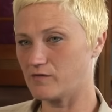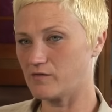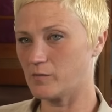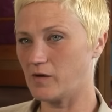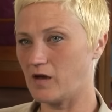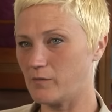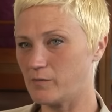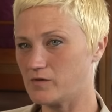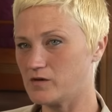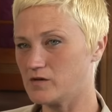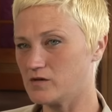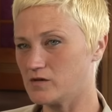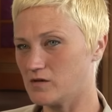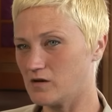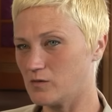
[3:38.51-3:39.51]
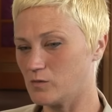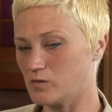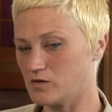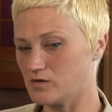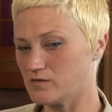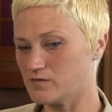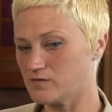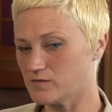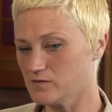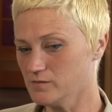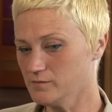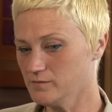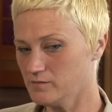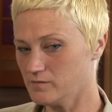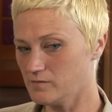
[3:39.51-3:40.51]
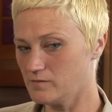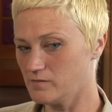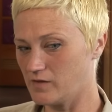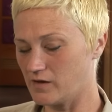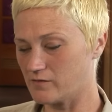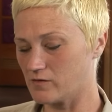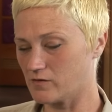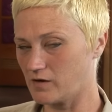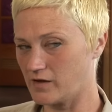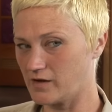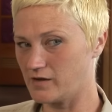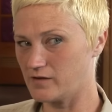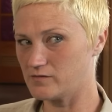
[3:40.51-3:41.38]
from happening and I would have never let